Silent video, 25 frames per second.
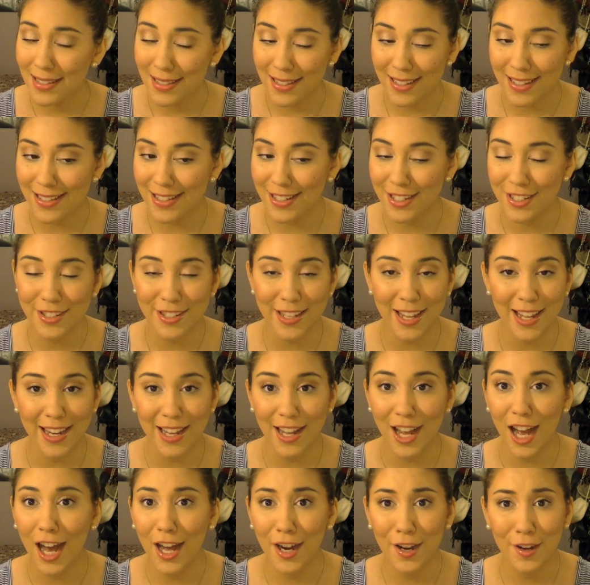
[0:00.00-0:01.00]
It's just
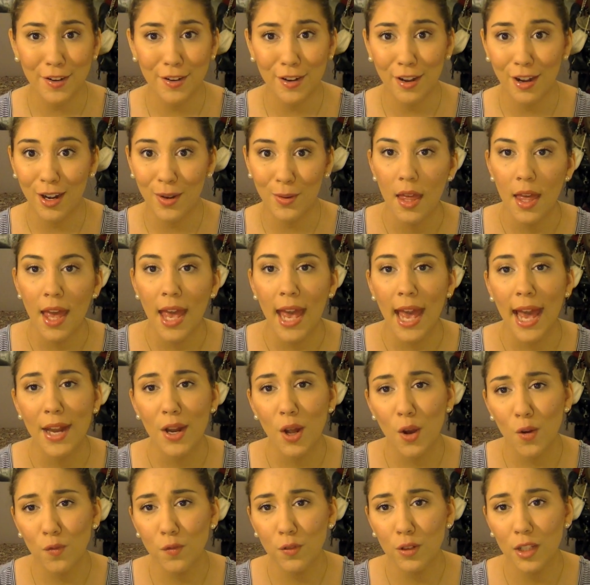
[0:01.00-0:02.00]
getting hotter and hotter. And
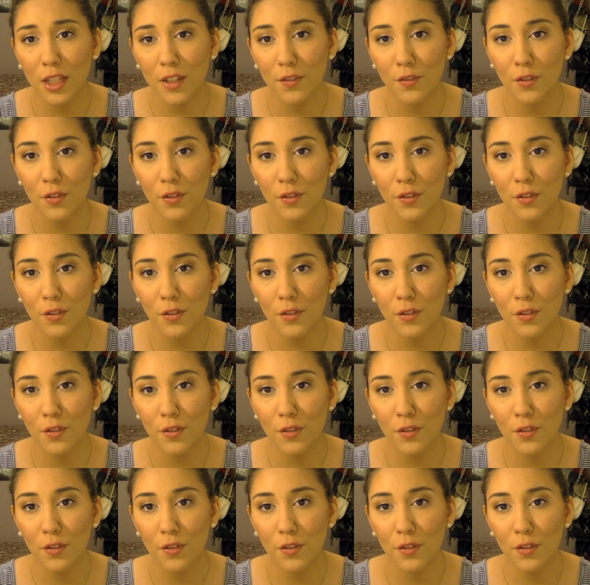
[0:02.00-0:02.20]
hopefully